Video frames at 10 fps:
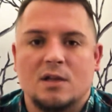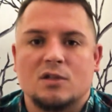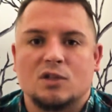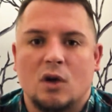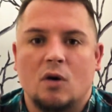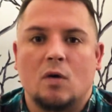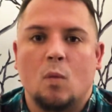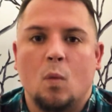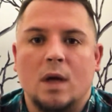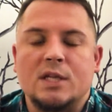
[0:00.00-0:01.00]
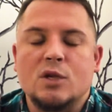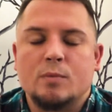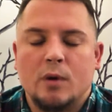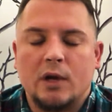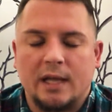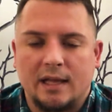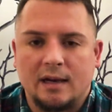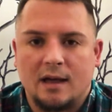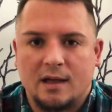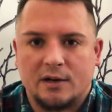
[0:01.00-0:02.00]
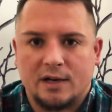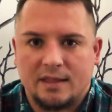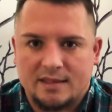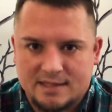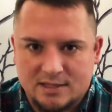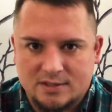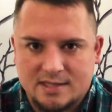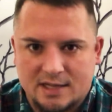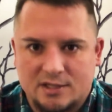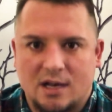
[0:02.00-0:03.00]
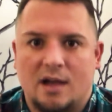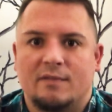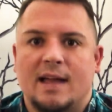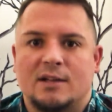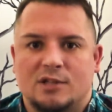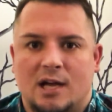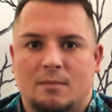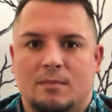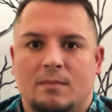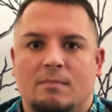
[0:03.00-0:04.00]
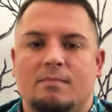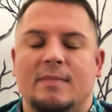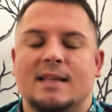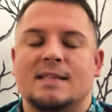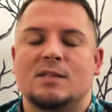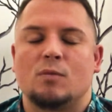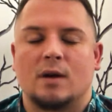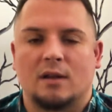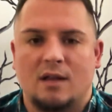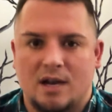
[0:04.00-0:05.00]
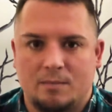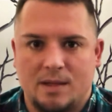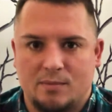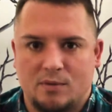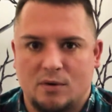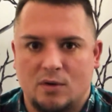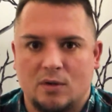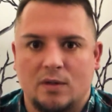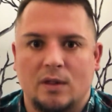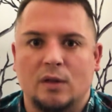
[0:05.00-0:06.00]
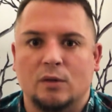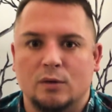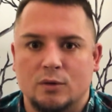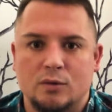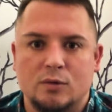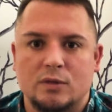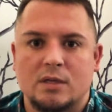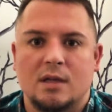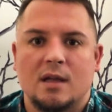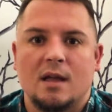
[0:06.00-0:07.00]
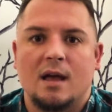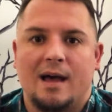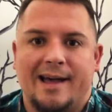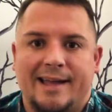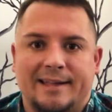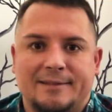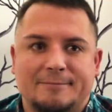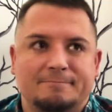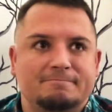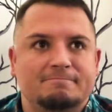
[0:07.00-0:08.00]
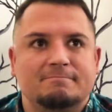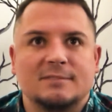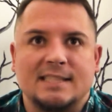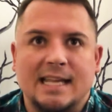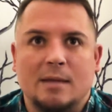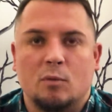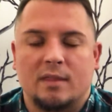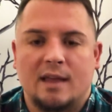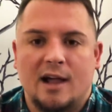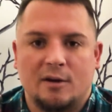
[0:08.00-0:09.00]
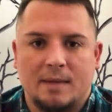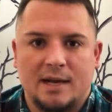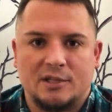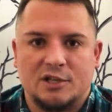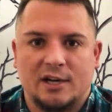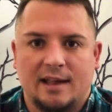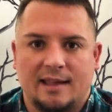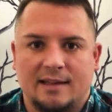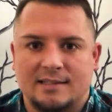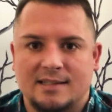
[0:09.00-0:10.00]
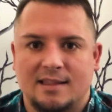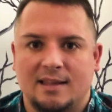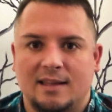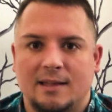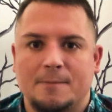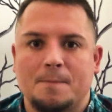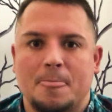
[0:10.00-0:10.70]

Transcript: So what do you put in underneath the skill section of that job? This is where a lot of people lose uh, steam with the hiring manager and the